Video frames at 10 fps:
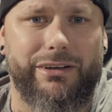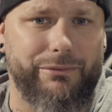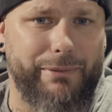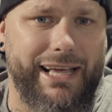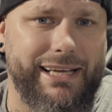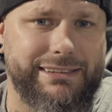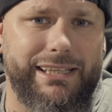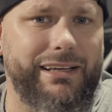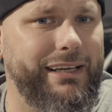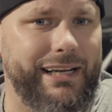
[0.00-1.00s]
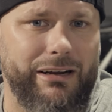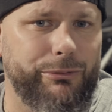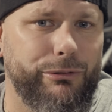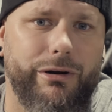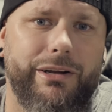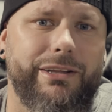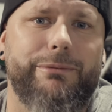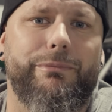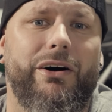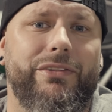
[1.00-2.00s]
on my ST, and I'll be running
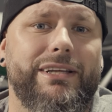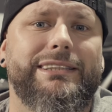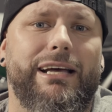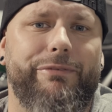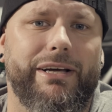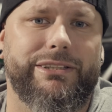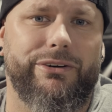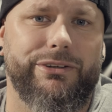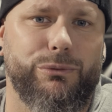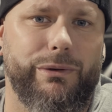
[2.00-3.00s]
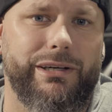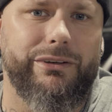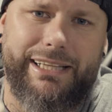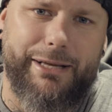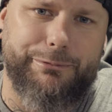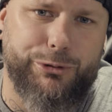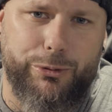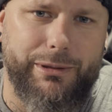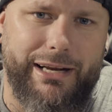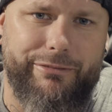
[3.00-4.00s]
them on this FXR as well. They
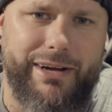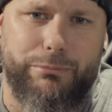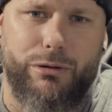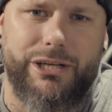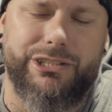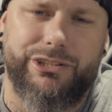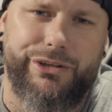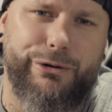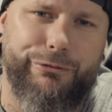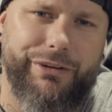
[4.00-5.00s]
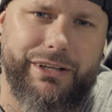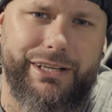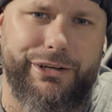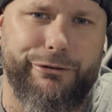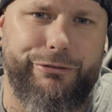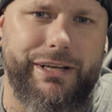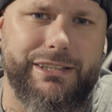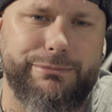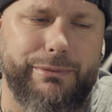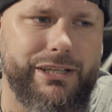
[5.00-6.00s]
absorb a lot of vibration, so you don't feel it in your feet
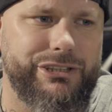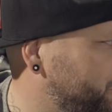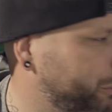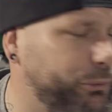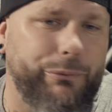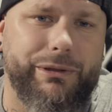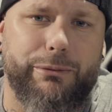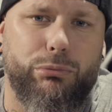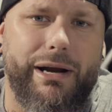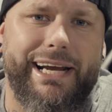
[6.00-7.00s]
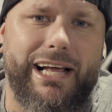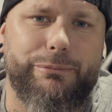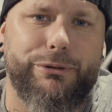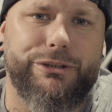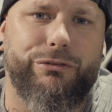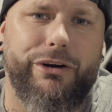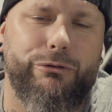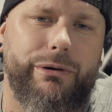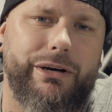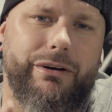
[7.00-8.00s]
as much. We went with their brake calipers front
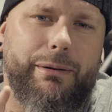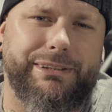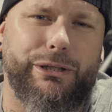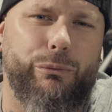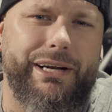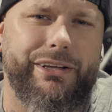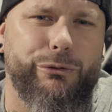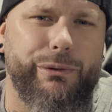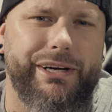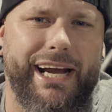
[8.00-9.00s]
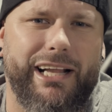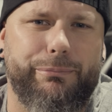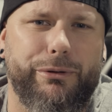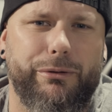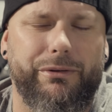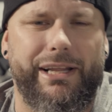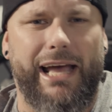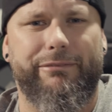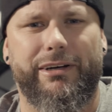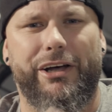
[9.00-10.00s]
and rear. I'm still waiting on the rear caliper. They
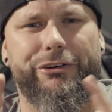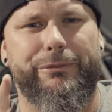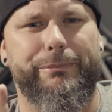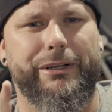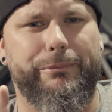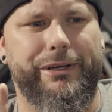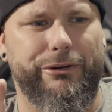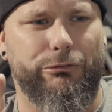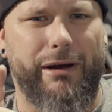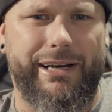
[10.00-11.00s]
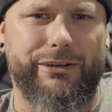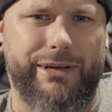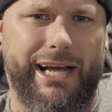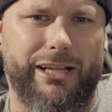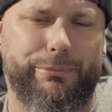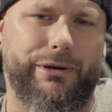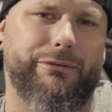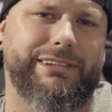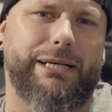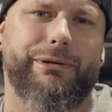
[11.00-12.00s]
have a 100mm radial caliper. I
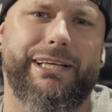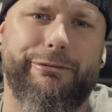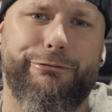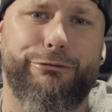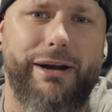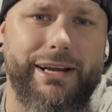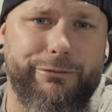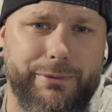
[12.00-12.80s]
was able to get Frank from